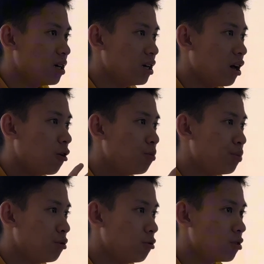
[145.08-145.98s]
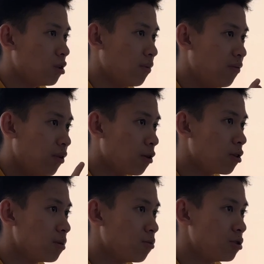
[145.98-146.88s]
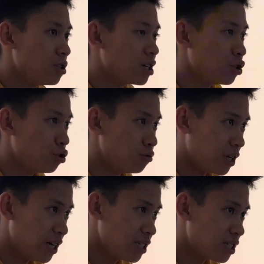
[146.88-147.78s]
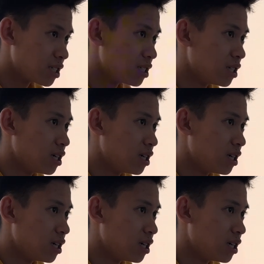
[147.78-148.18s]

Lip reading: it help you develop what you're gonna do next,